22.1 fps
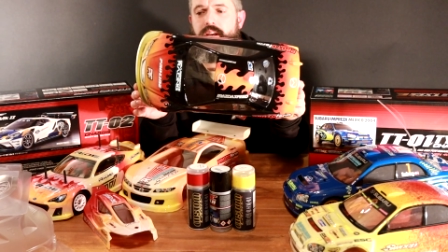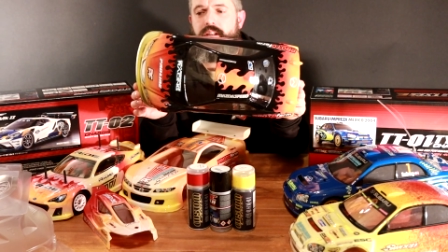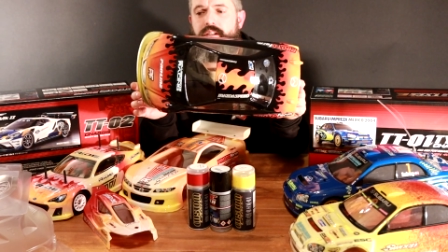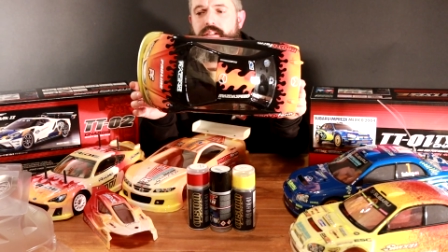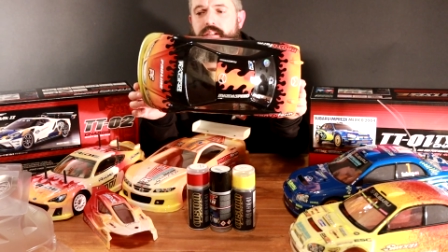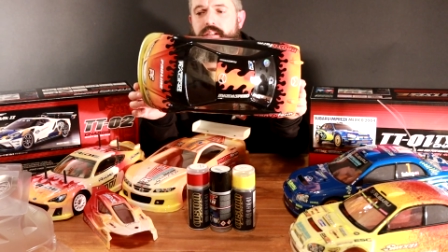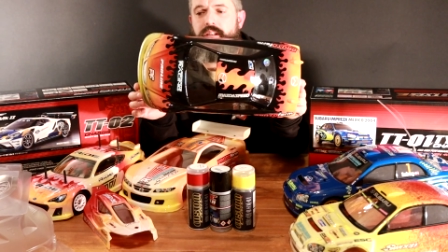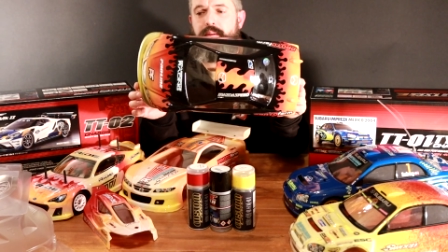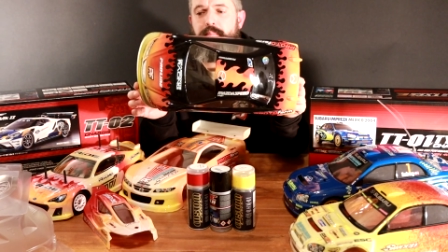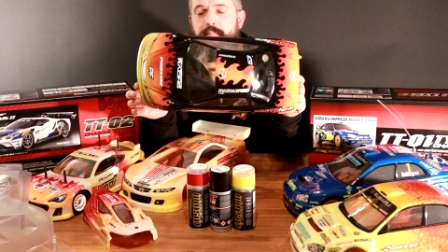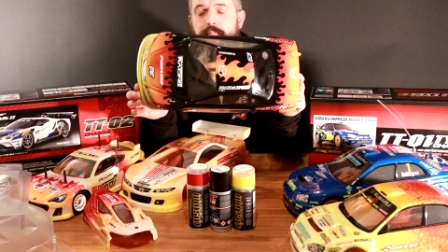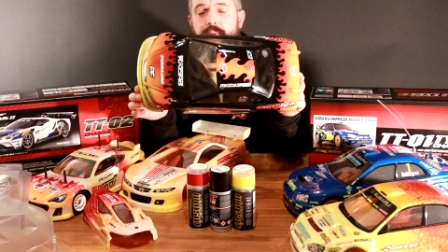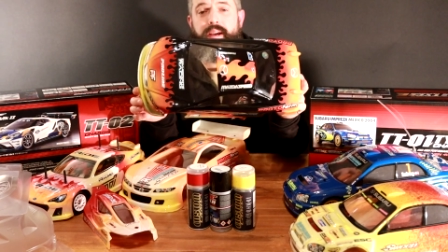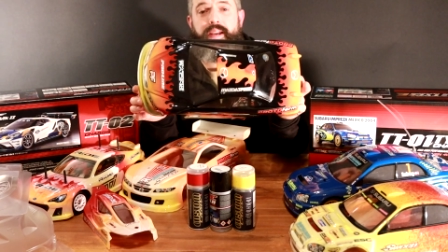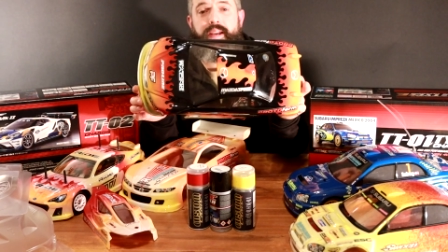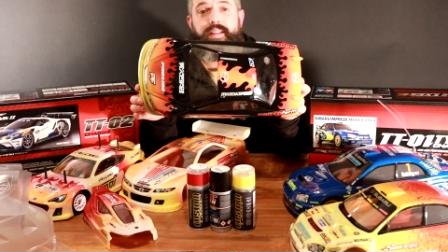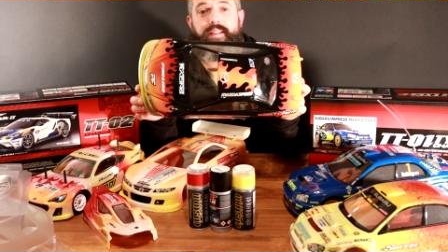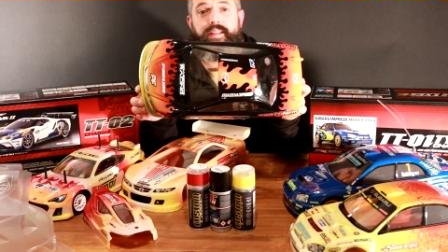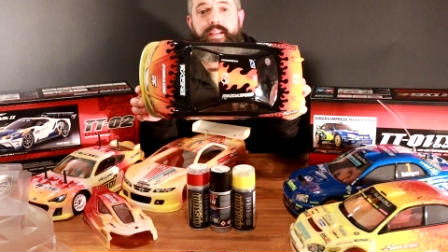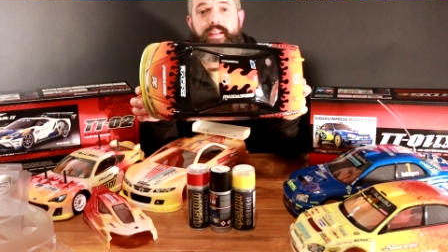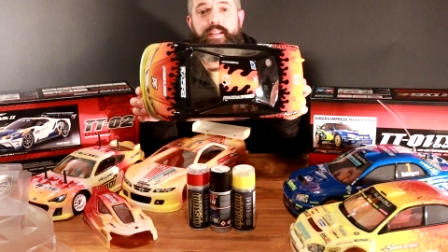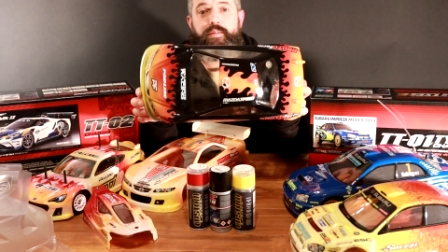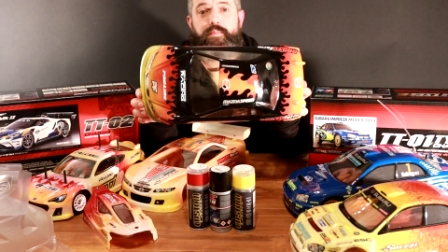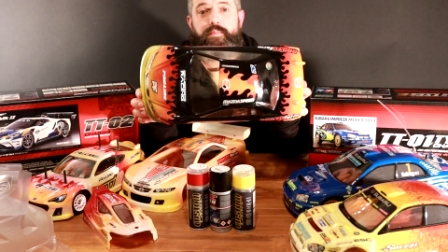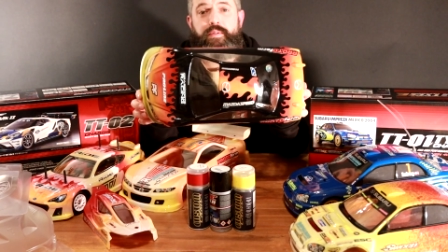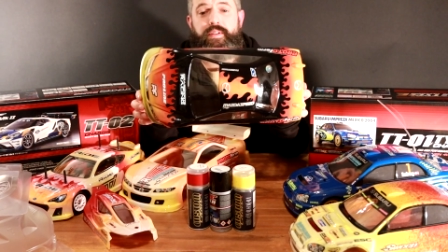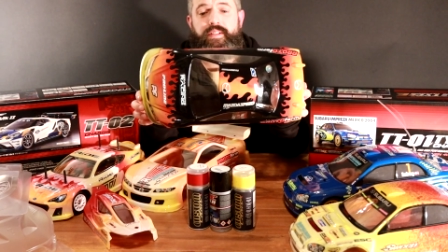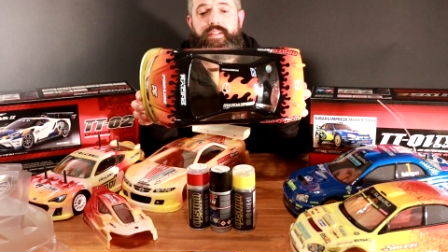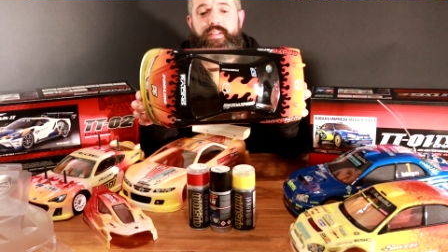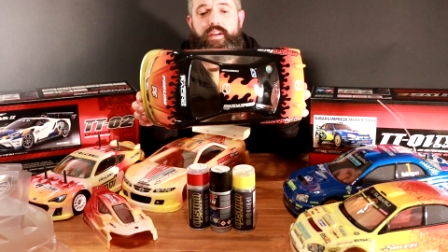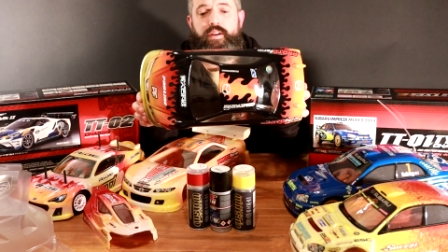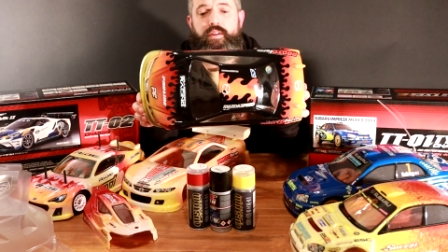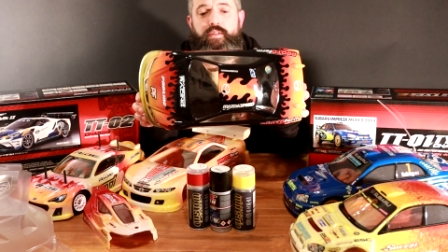actually made these
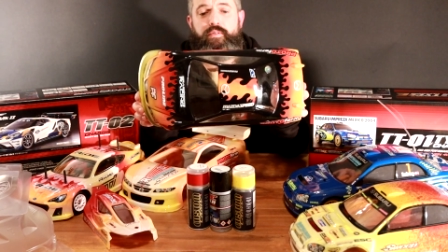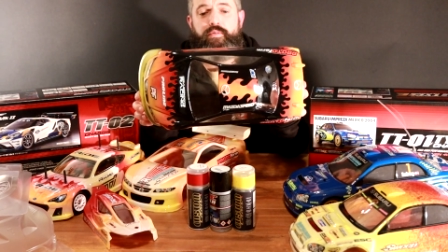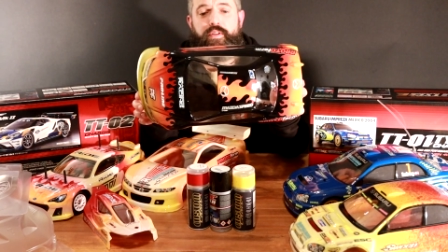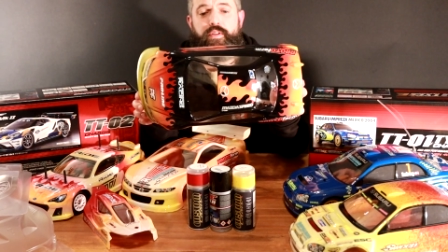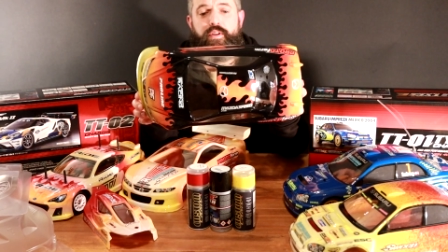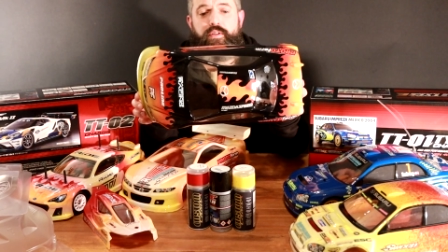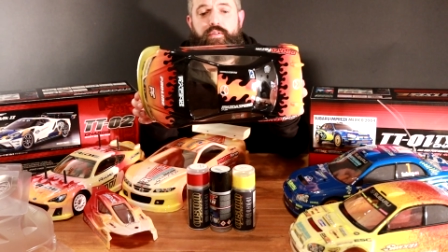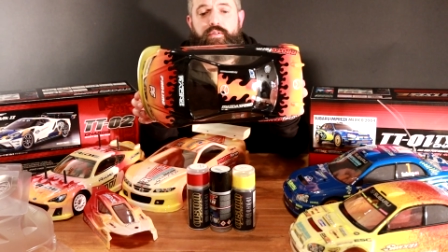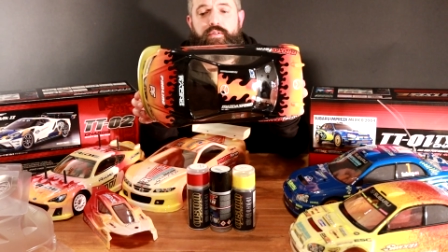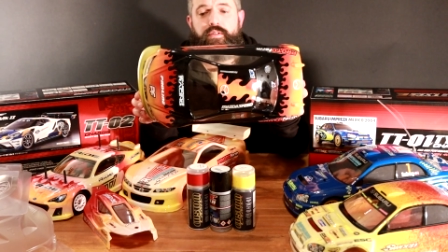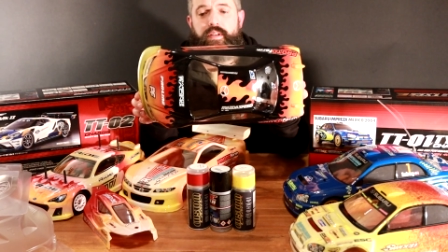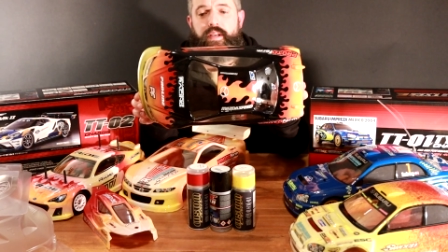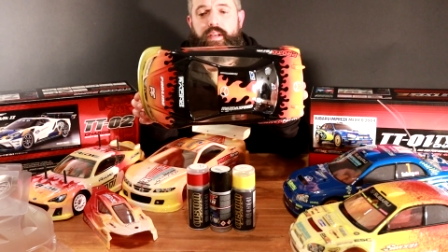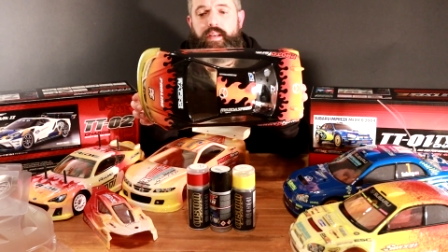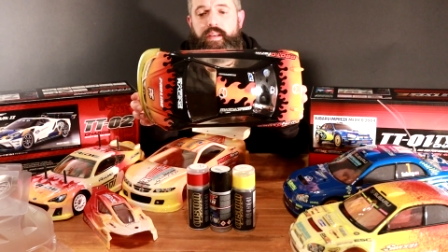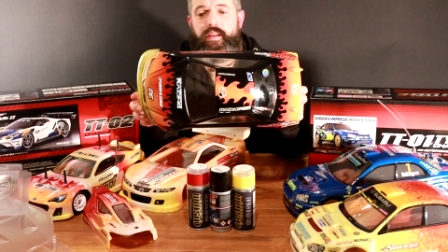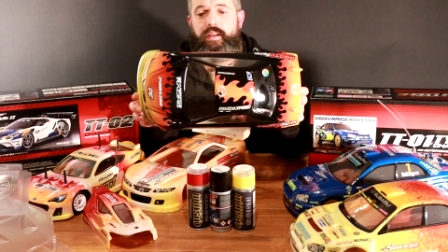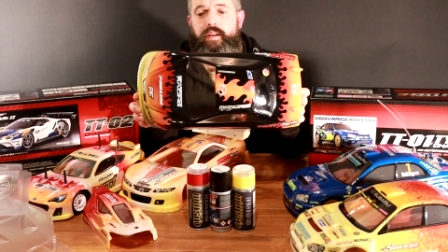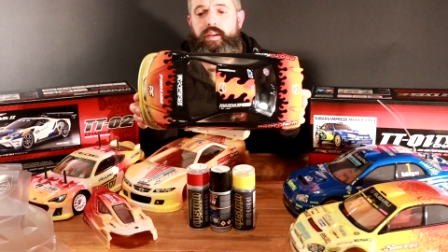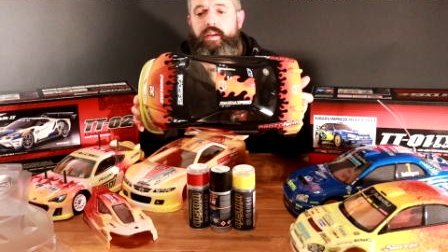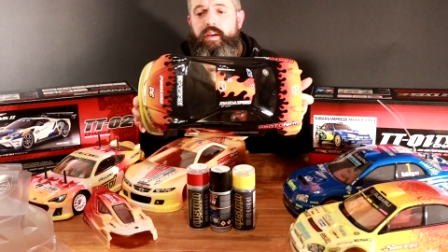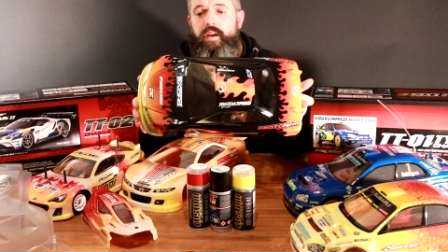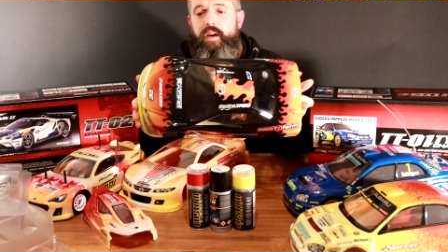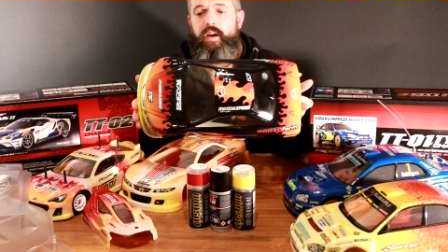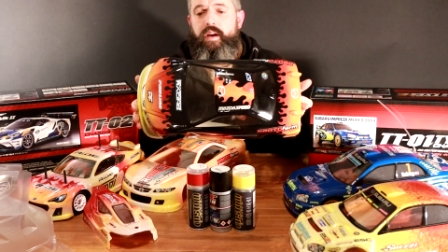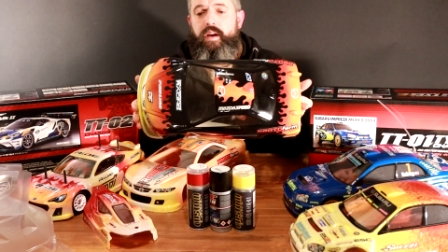myself using